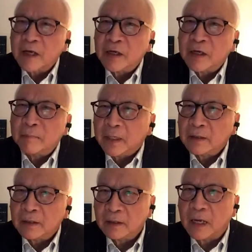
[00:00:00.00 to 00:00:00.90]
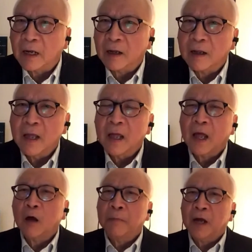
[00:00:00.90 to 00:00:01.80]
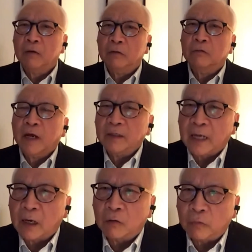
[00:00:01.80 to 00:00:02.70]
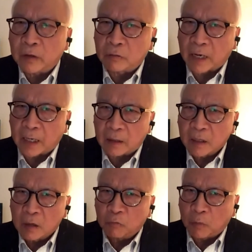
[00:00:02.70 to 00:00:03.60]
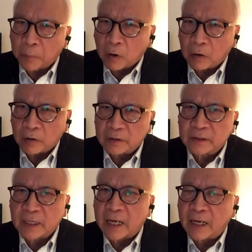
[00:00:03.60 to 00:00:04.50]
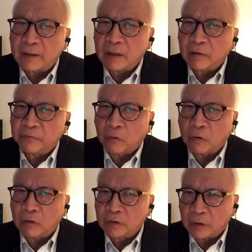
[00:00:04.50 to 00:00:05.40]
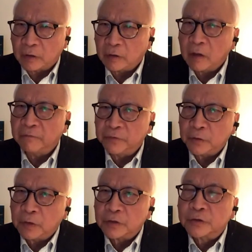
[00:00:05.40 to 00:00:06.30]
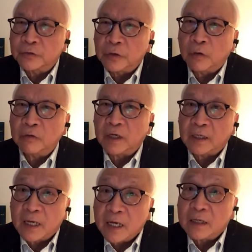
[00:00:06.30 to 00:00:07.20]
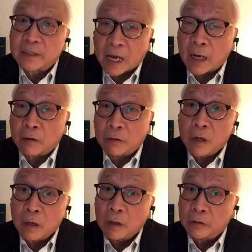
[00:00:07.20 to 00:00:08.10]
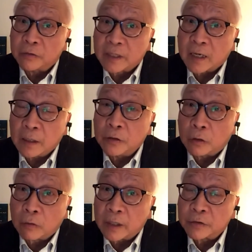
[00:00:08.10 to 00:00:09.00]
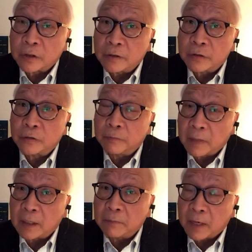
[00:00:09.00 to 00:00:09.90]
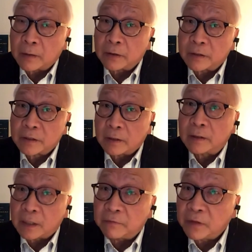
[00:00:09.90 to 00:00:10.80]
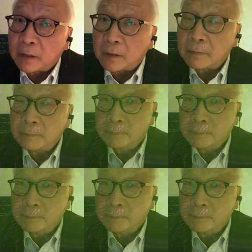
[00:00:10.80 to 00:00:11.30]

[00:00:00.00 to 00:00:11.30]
Thank you, Mike. Uh, sure. How about right now we'll uh, we'll pause and for the viewers to know that here is how you send your questions to Money Matters TV.